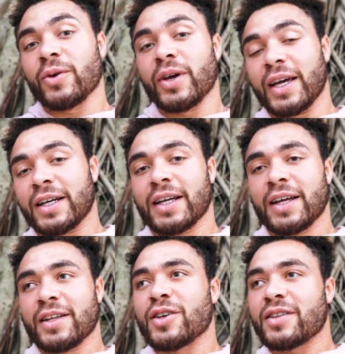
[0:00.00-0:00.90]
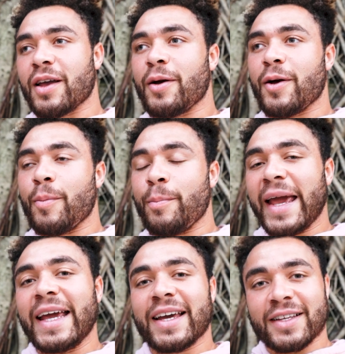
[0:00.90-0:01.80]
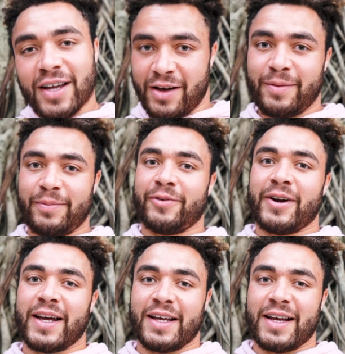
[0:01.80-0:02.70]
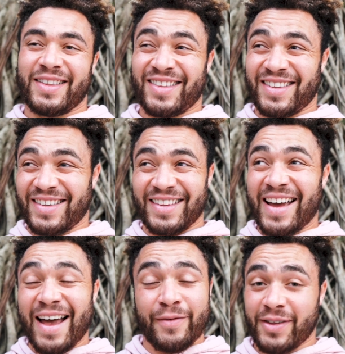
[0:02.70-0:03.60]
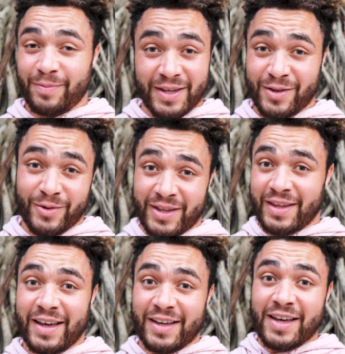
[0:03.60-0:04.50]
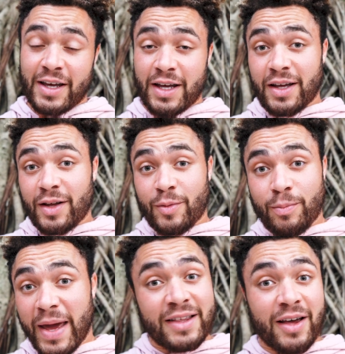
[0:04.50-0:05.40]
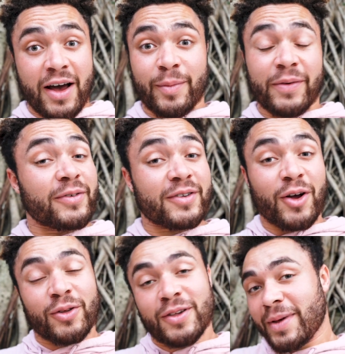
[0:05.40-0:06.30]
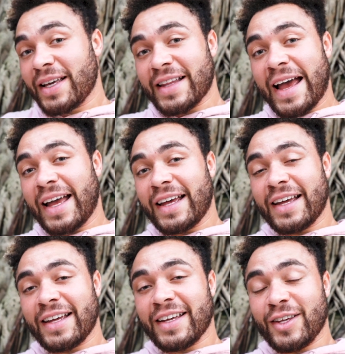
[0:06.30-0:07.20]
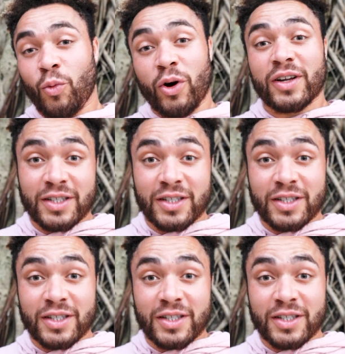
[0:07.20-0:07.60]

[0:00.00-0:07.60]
doing, just make time for it. And I haven't been doing that. Make time. If you've got something that you want to